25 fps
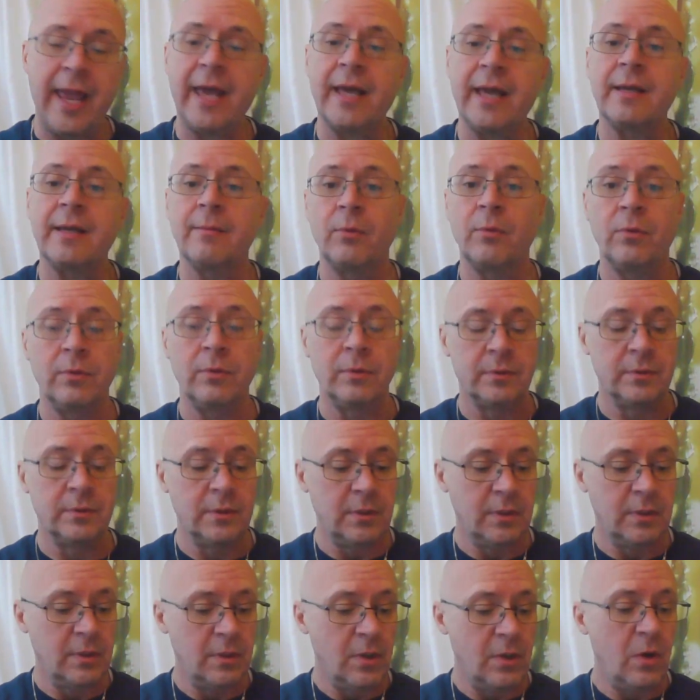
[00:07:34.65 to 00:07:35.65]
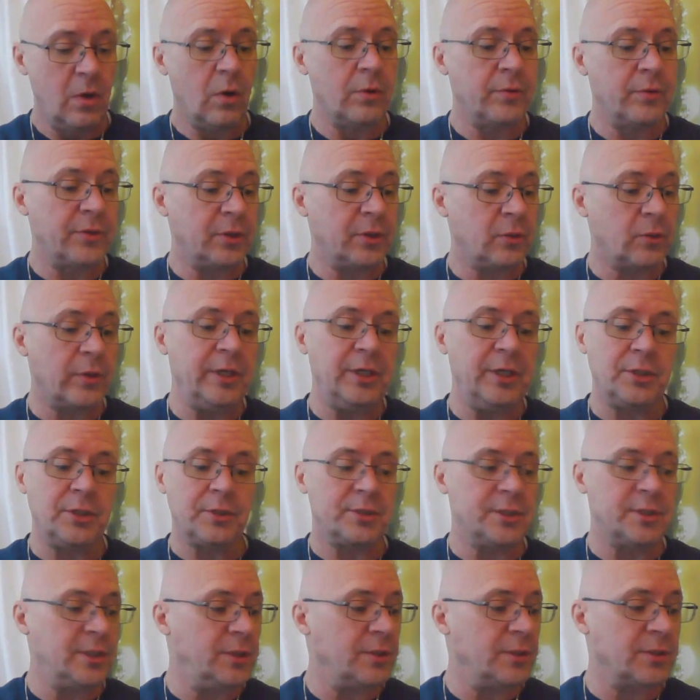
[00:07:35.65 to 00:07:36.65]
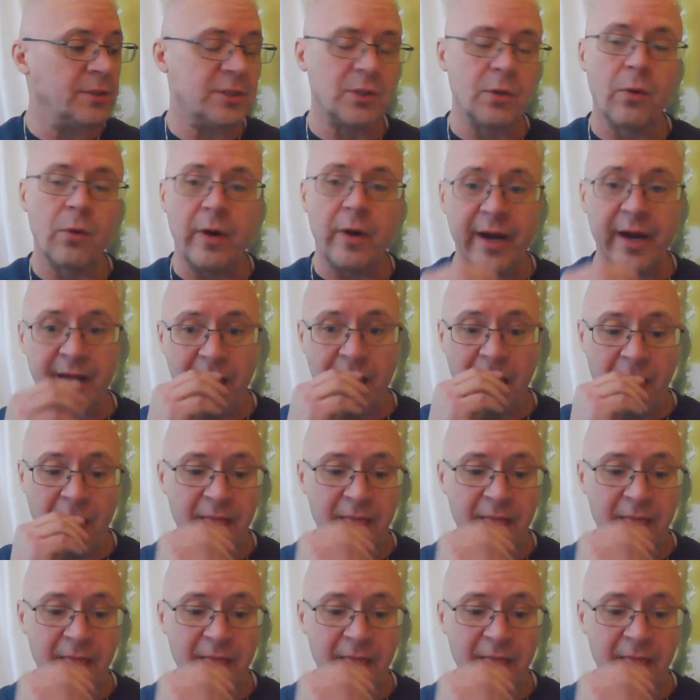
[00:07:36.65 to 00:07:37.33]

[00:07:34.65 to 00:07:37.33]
animal, or the creatures in your story.